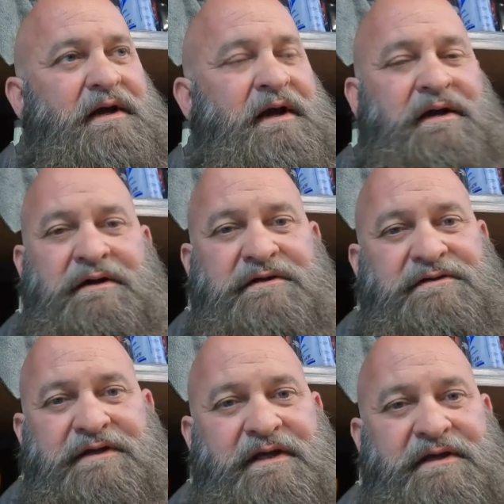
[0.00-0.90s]
I
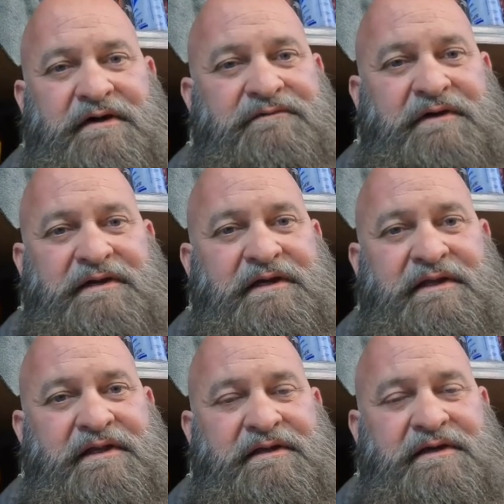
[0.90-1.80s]
honestly cannot find
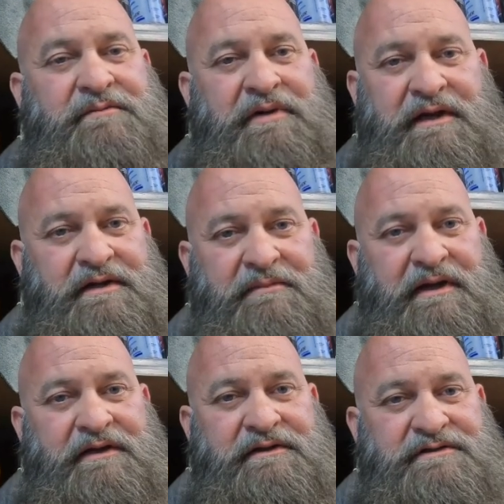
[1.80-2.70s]
anything to complain
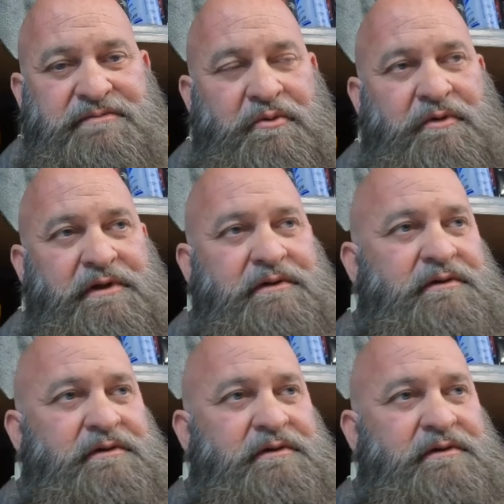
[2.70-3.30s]
about at this point.